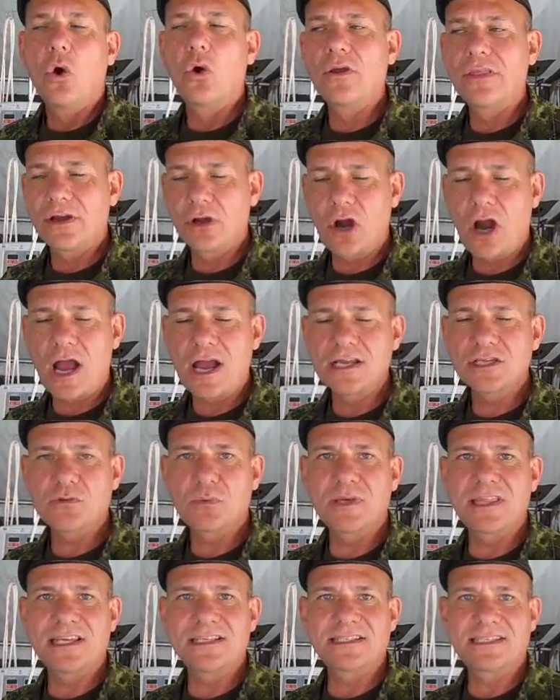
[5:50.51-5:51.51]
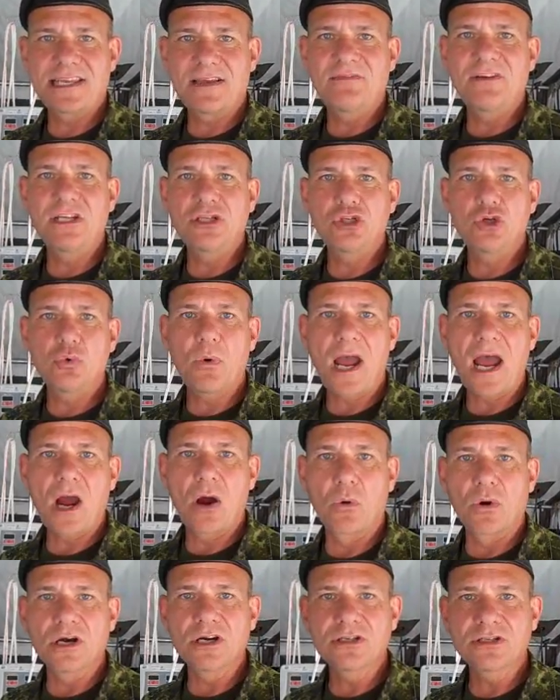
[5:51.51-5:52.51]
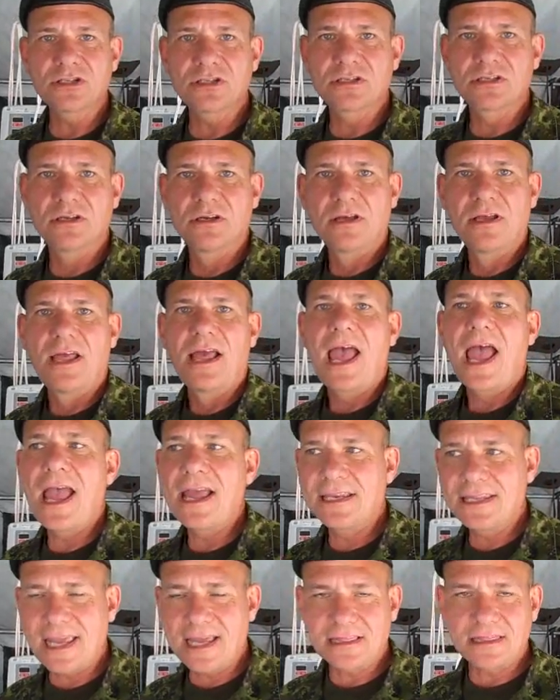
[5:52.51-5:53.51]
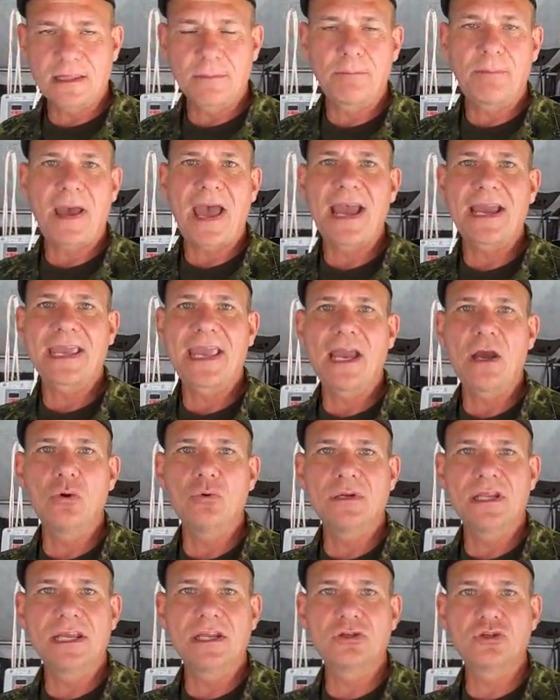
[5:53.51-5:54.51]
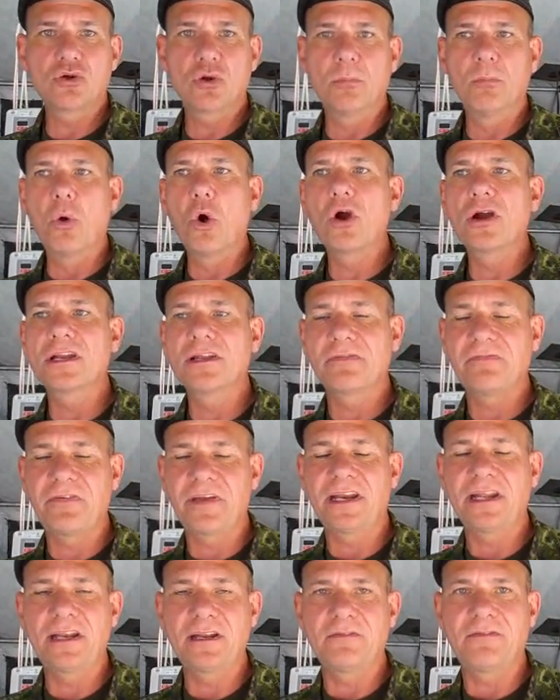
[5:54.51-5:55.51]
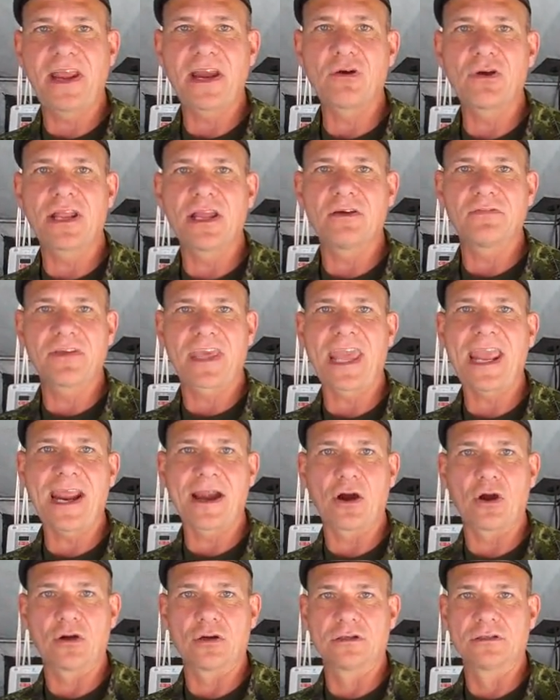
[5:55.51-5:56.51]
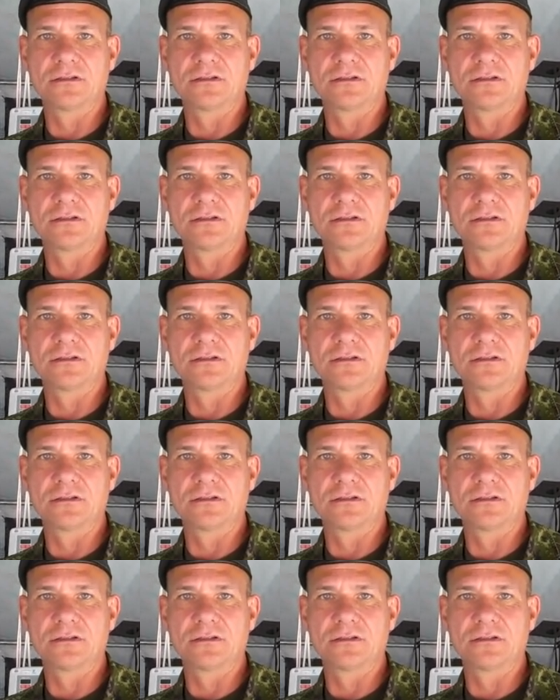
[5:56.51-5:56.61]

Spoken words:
or their eyes within 72 hours and get them back out into a more definitive area of care,